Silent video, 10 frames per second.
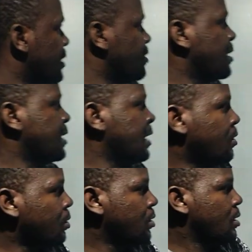think there is an
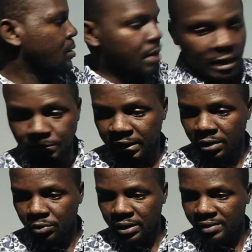error. Admin
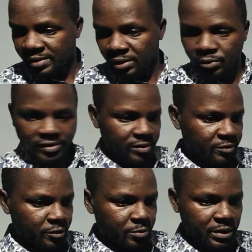can quickly check
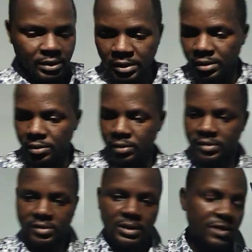question for me.
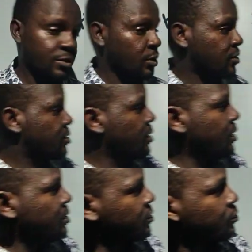That's just,
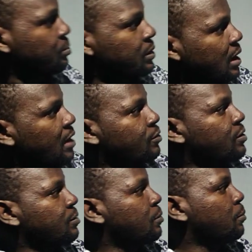this should be
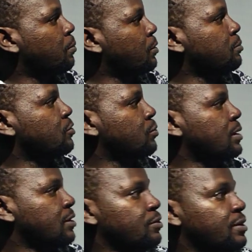hydrogen bond
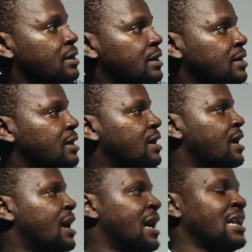between hydrogen and
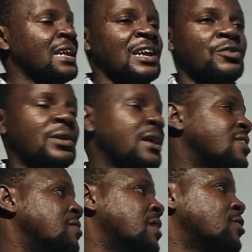highly
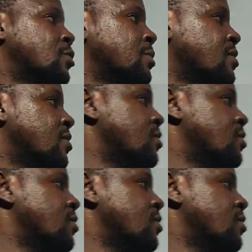electronegative atom. It